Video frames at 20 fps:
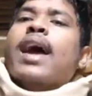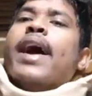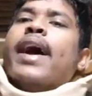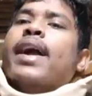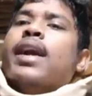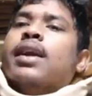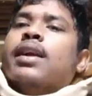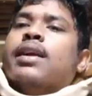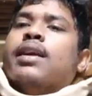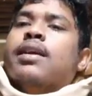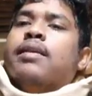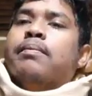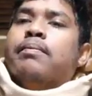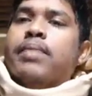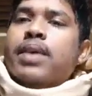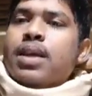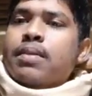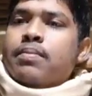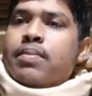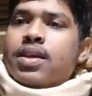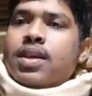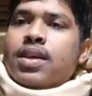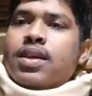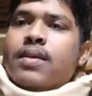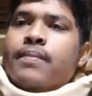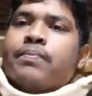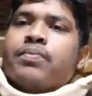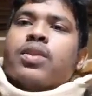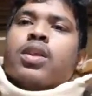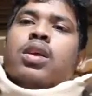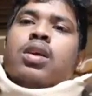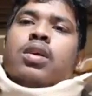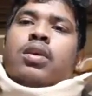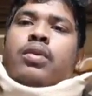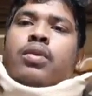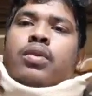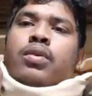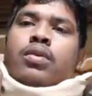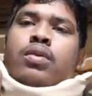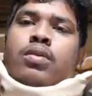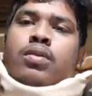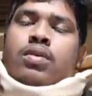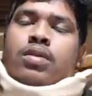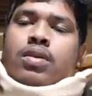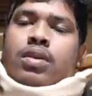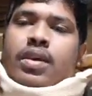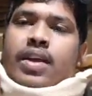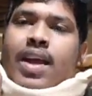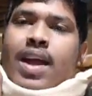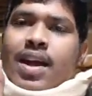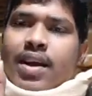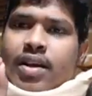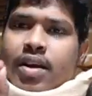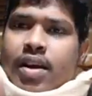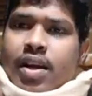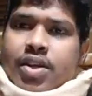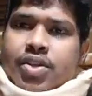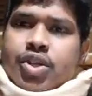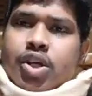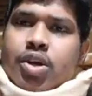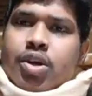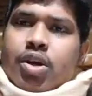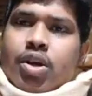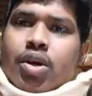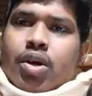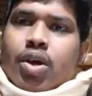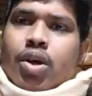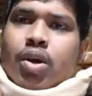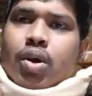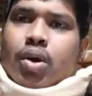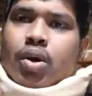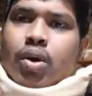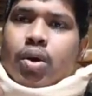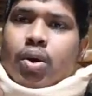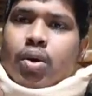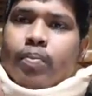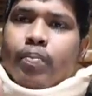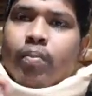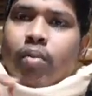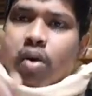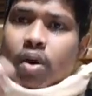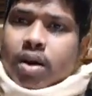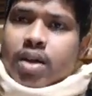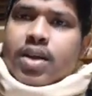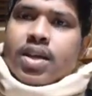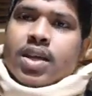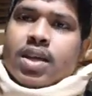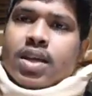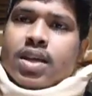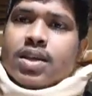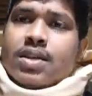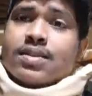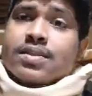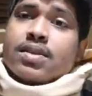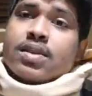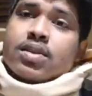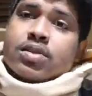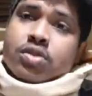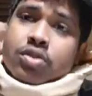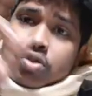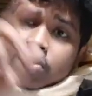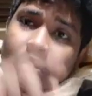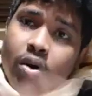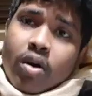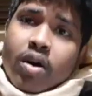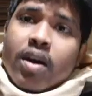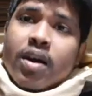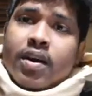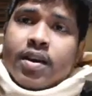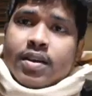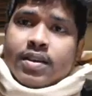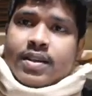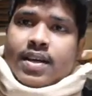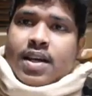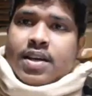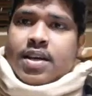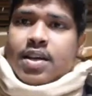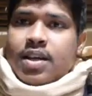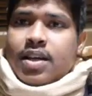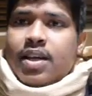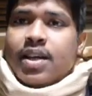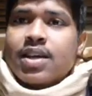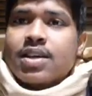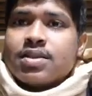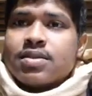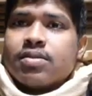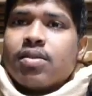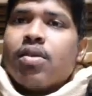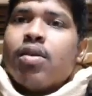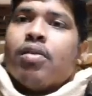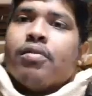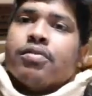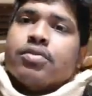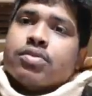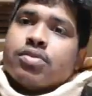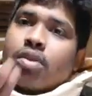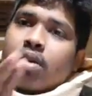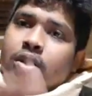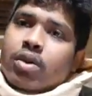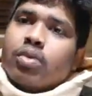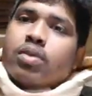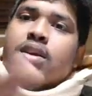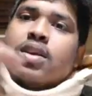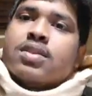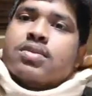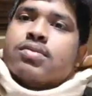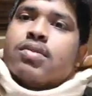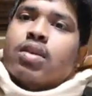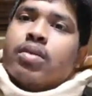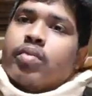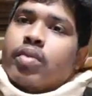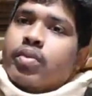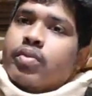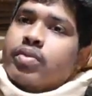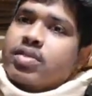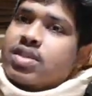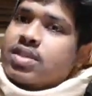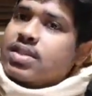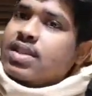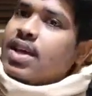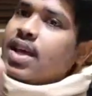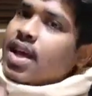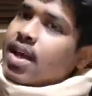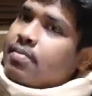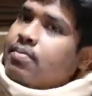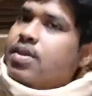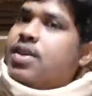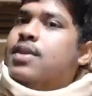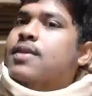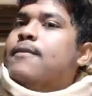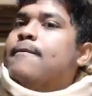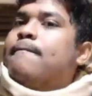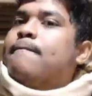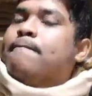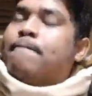and BB interaction bonding is stronger than in case of solute and solvent, which is AB.